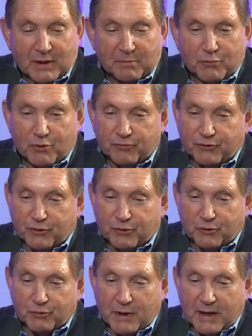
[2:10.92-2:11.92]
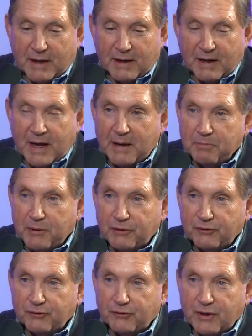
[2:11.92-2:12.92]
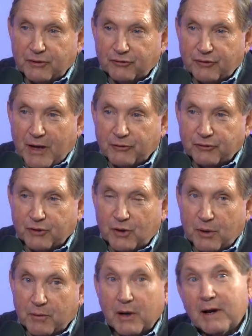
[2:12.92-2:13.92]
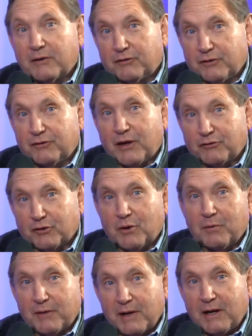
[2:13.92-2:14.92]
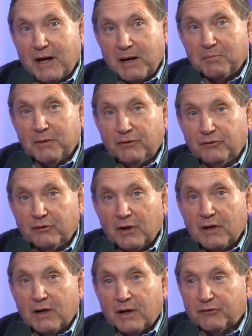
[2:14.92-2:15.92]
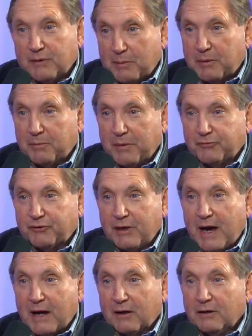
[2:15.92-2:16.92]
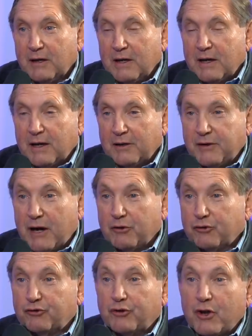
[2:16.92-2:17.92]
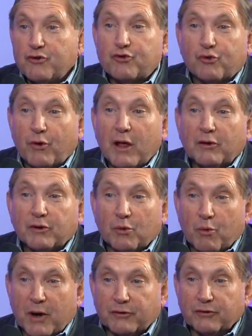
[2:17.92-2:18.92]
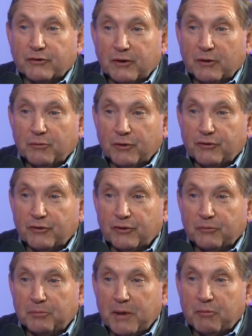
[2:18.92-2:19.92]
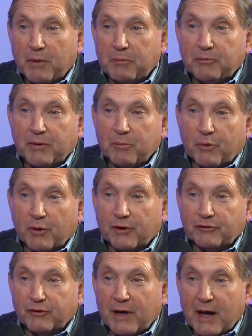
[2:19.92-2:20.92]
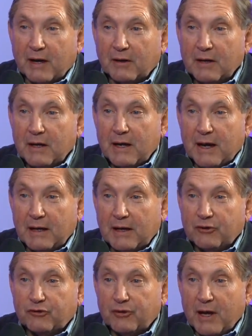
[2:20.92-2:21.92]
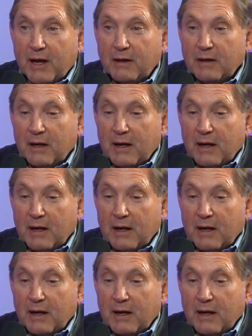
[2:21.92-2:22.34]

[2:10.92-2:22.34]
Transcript: Moved to Edmonds and South Tacoma, then Edmonds, a suburb of Seattle, down to Centralia, Washington, which is midway between Portland and Seattle at age 10.